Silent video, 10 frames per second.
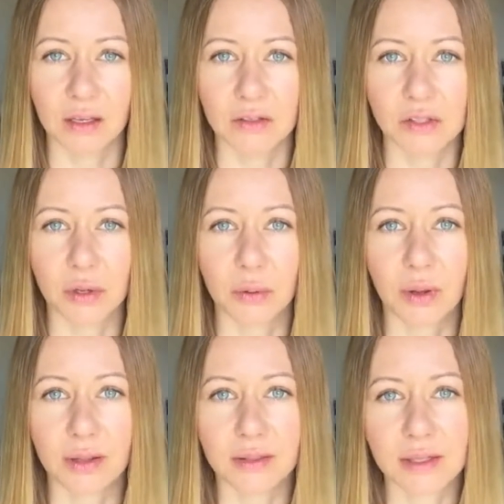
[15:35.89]

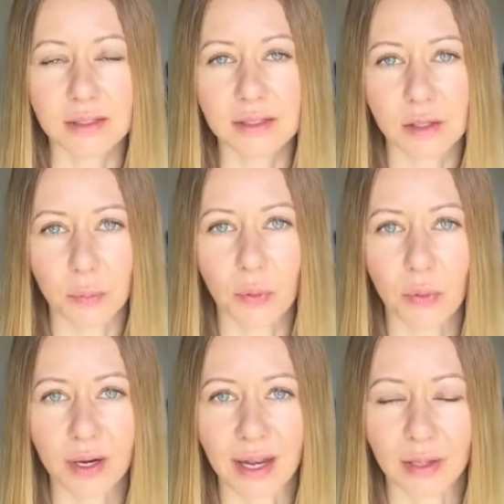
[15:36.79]
So this is the
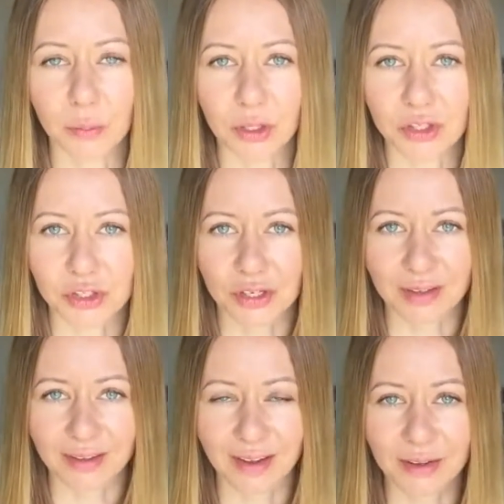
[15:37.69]
point at which
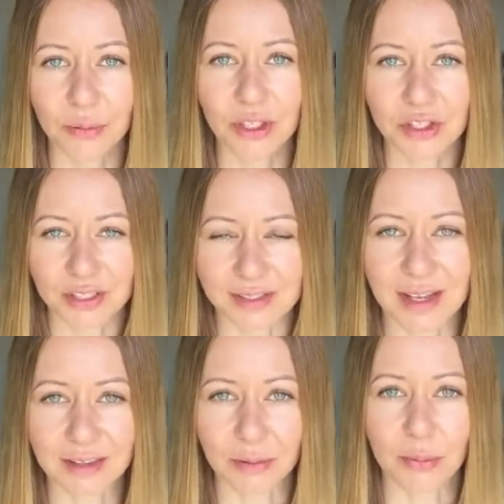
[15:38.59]
it reaches
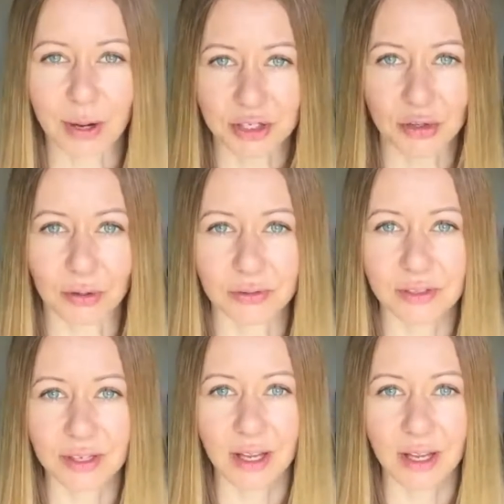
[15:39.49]
that threshold